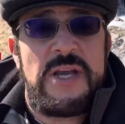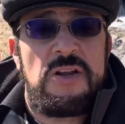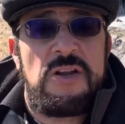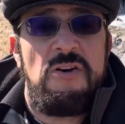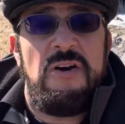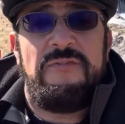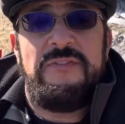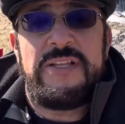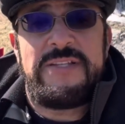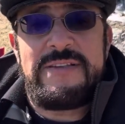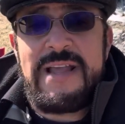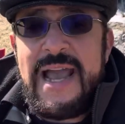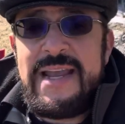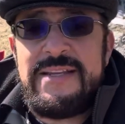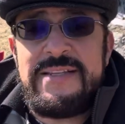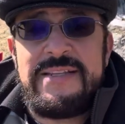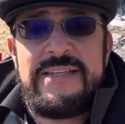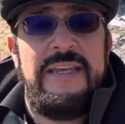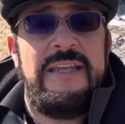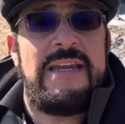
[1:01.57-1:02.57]

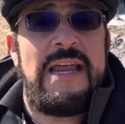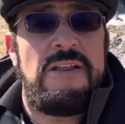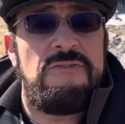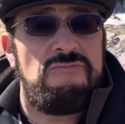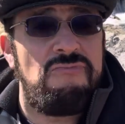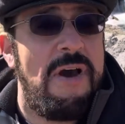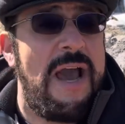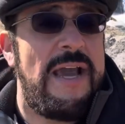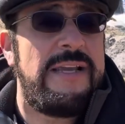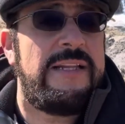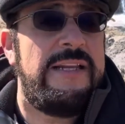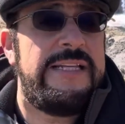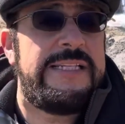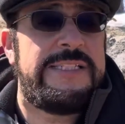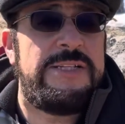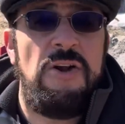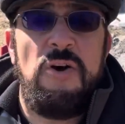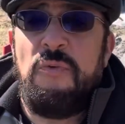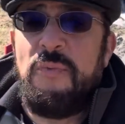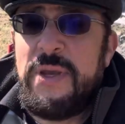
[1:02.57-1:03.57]
COVID-19, and rightly
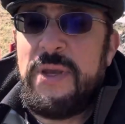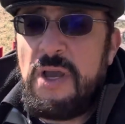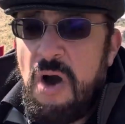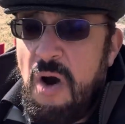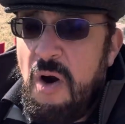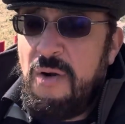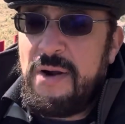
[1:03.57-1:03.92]
so. We all